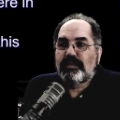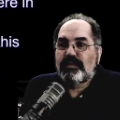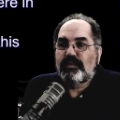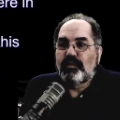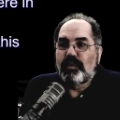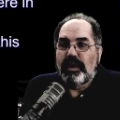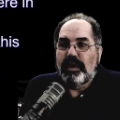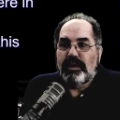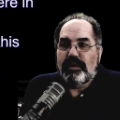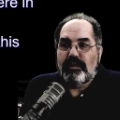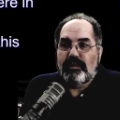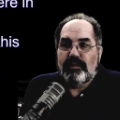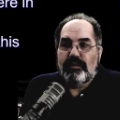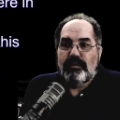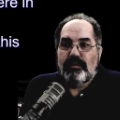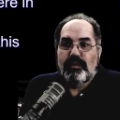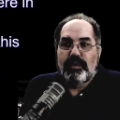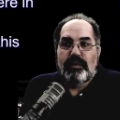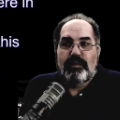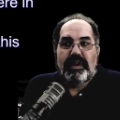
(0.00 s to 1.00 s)
What
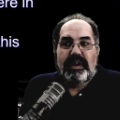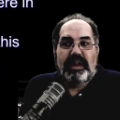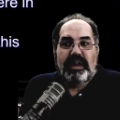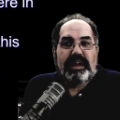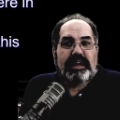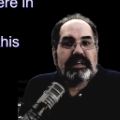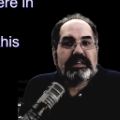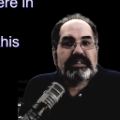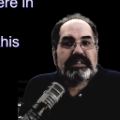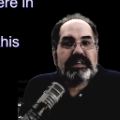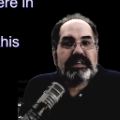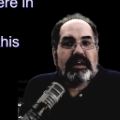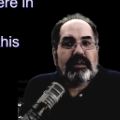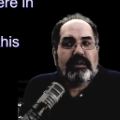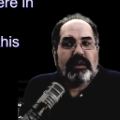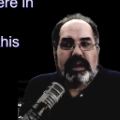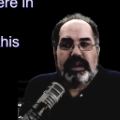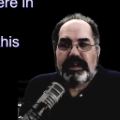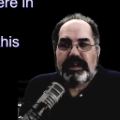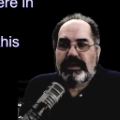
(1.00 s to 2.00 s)
would we like it to sound
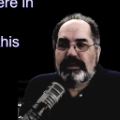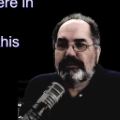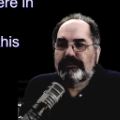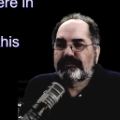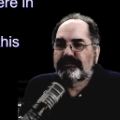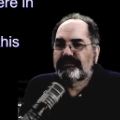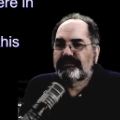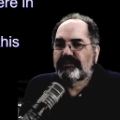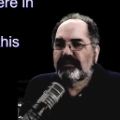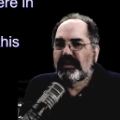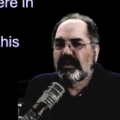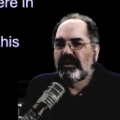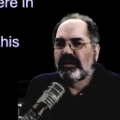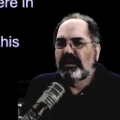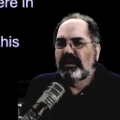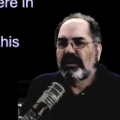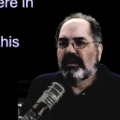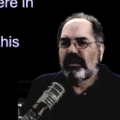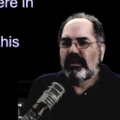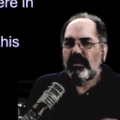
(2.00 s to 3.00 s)
like?
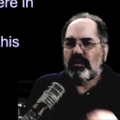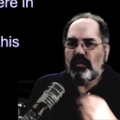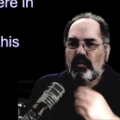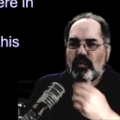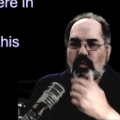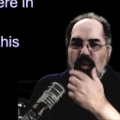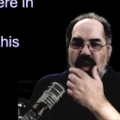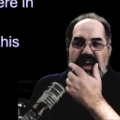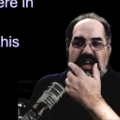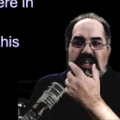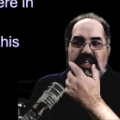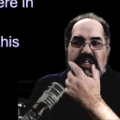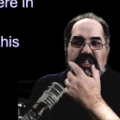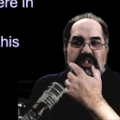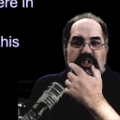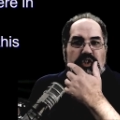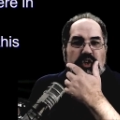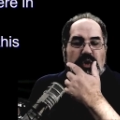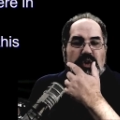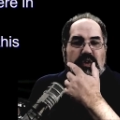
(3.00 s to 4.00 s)
When does
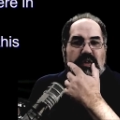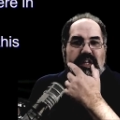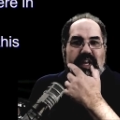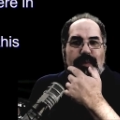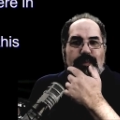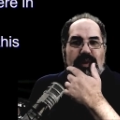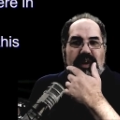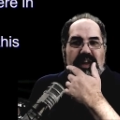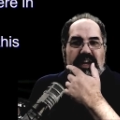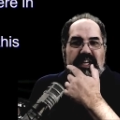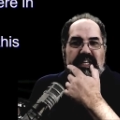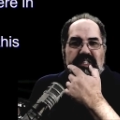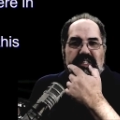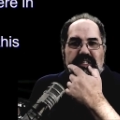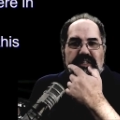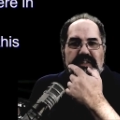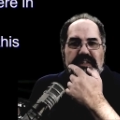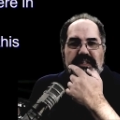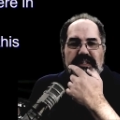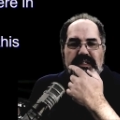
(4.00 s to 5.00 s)
the show take
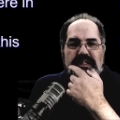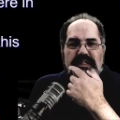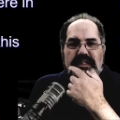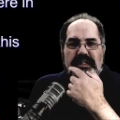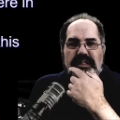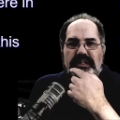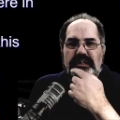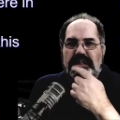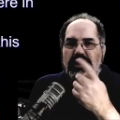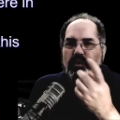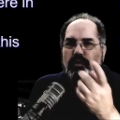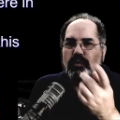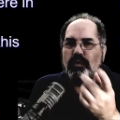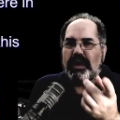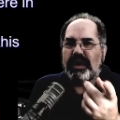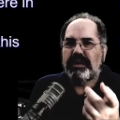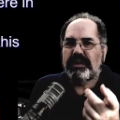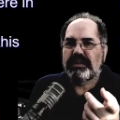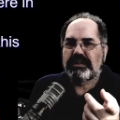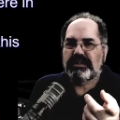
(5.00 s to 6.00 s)
place? Now,
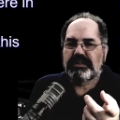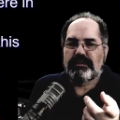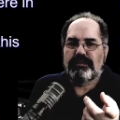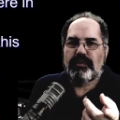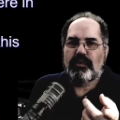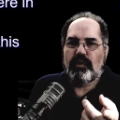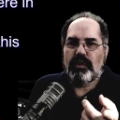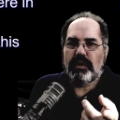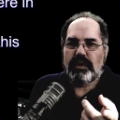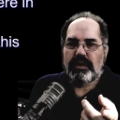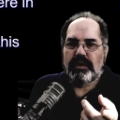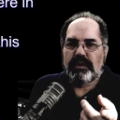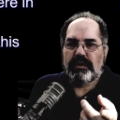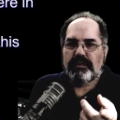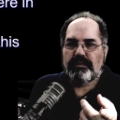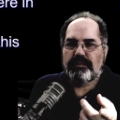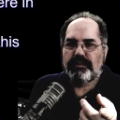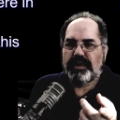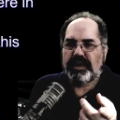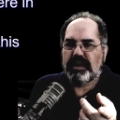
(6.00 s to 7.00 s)
when is
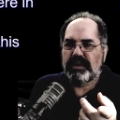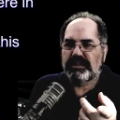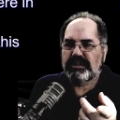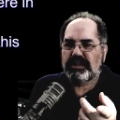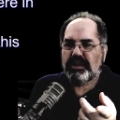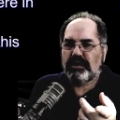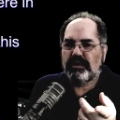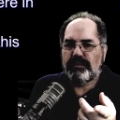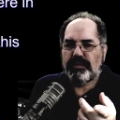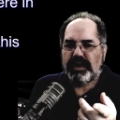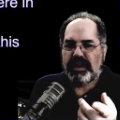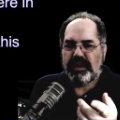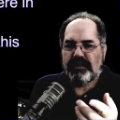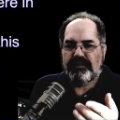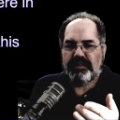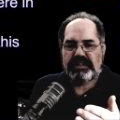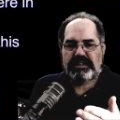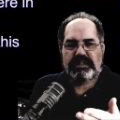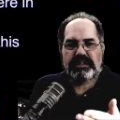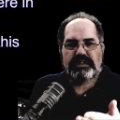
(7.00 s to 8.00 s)
important because it could be,
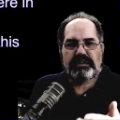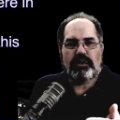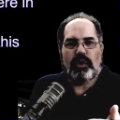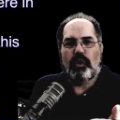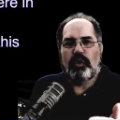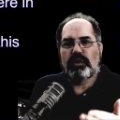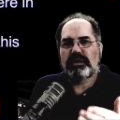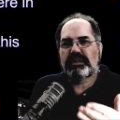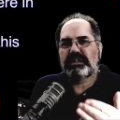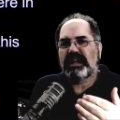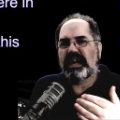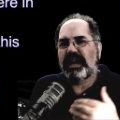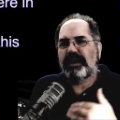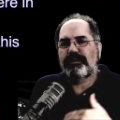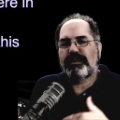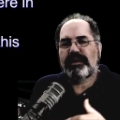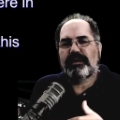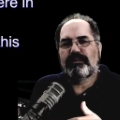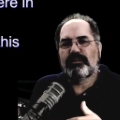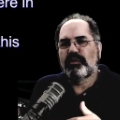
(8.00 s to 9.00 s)
if this is
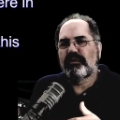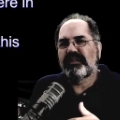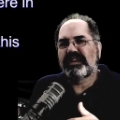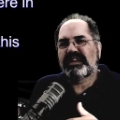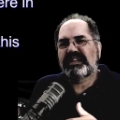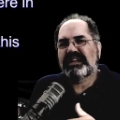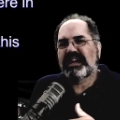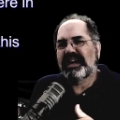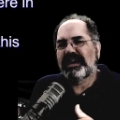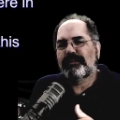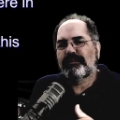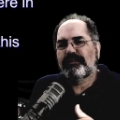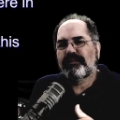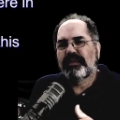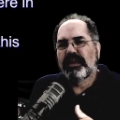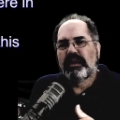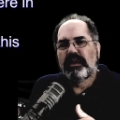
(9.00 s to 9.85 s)
old-timey movie time,